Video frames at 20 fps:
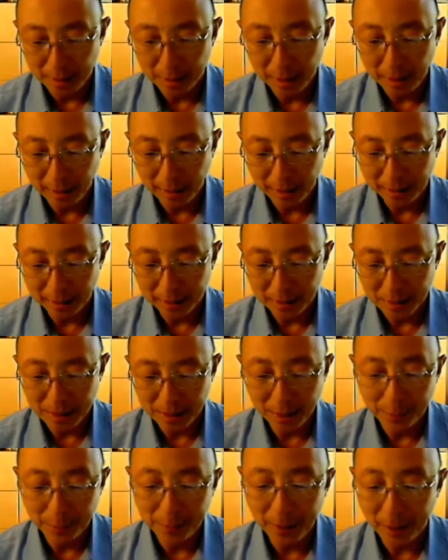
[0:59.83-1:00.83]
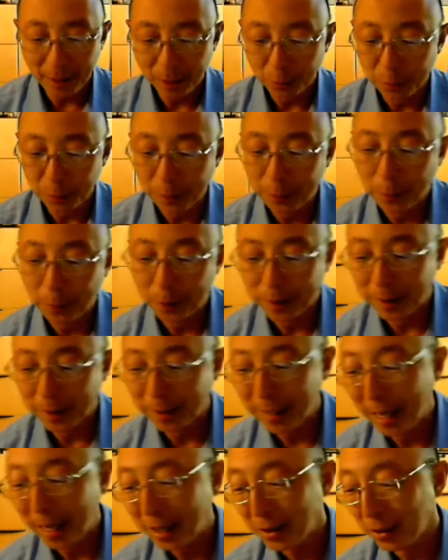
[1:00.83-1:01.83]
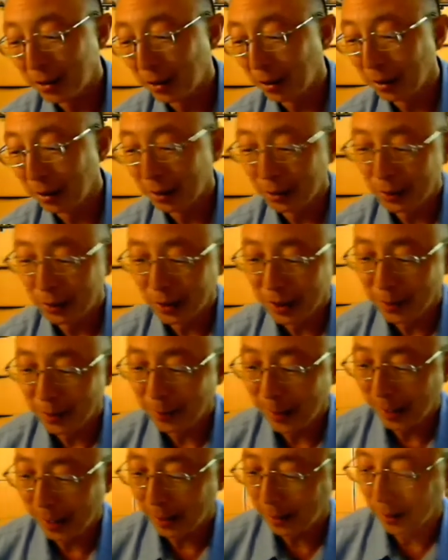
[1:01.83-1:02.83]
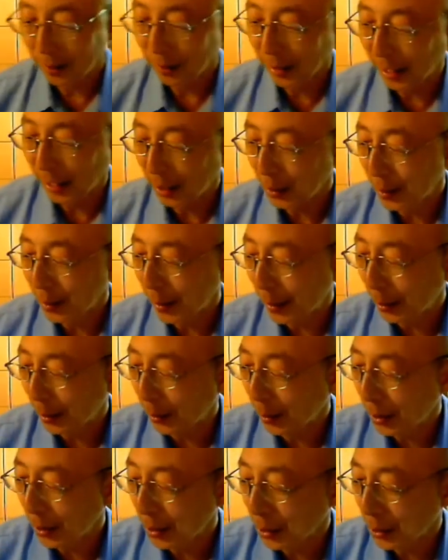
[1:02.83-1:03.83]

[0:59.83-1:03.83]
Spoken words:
it's subtitled Report of the National Literacy Panel on Language Minority